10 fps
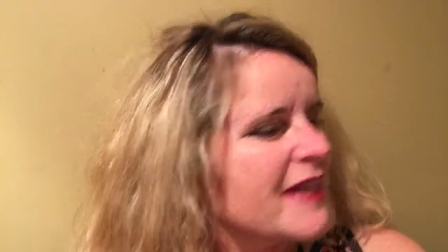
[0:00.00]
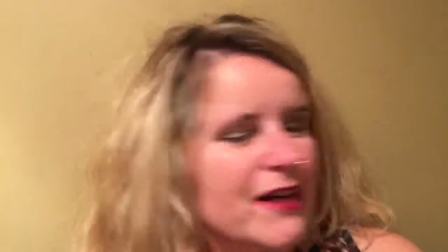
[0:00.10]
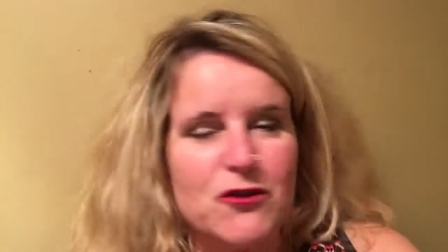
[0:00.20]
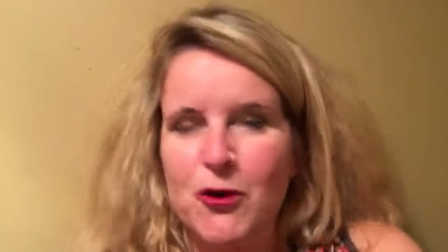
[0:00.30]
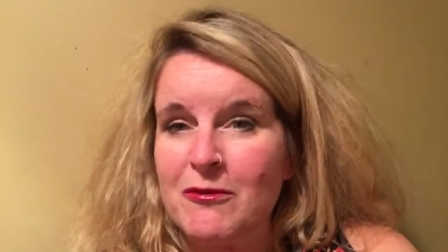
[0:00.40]

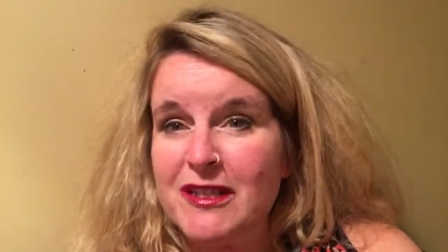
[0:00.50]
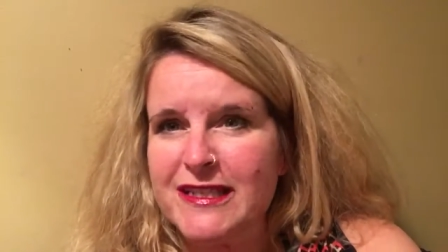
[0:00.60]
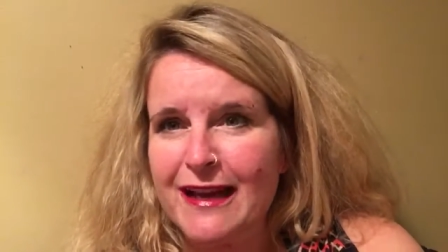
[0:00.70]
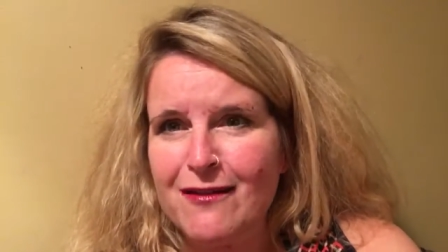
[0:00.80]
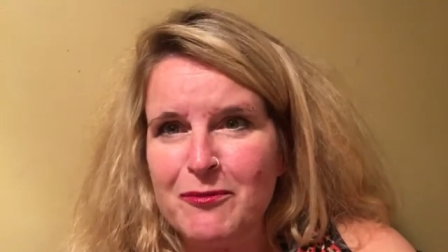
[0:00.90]
don't normally
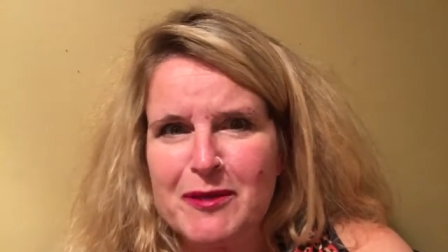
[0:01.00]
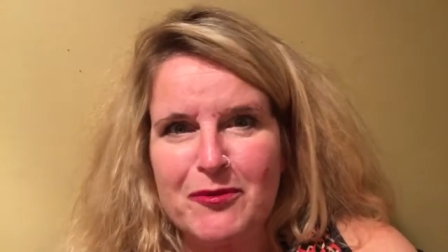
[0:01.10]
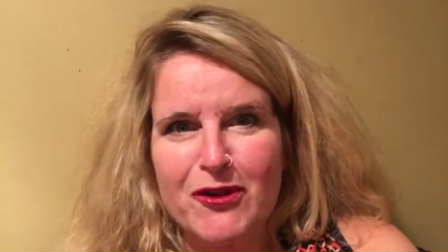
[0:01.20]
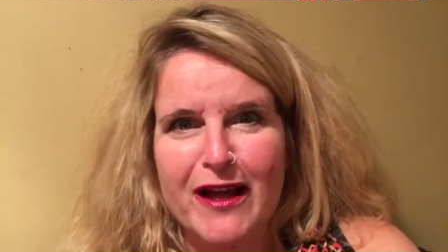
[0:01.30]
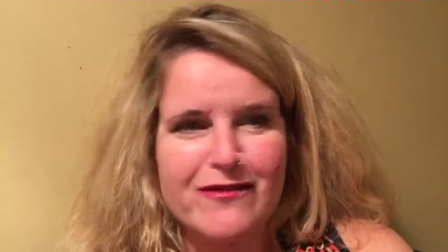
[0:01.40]
tell
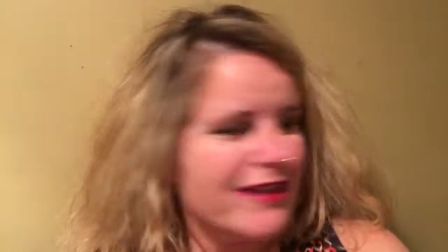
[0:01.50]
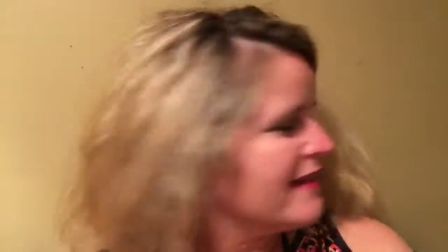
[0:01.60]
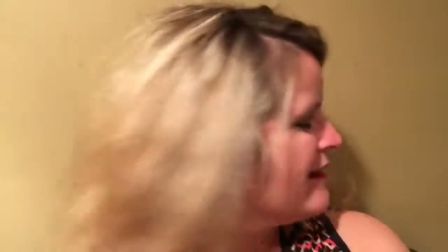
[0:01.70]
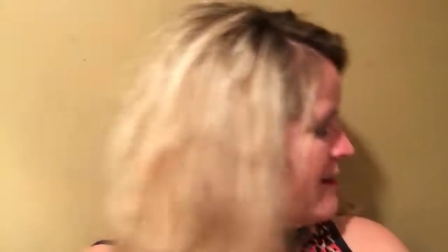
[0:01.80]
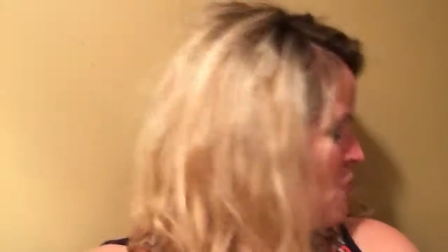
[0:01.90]
people
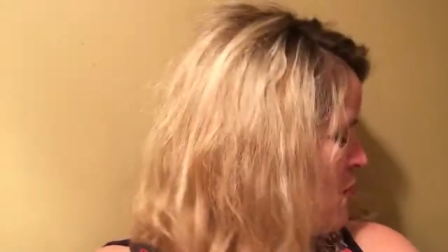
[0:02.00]
everything that's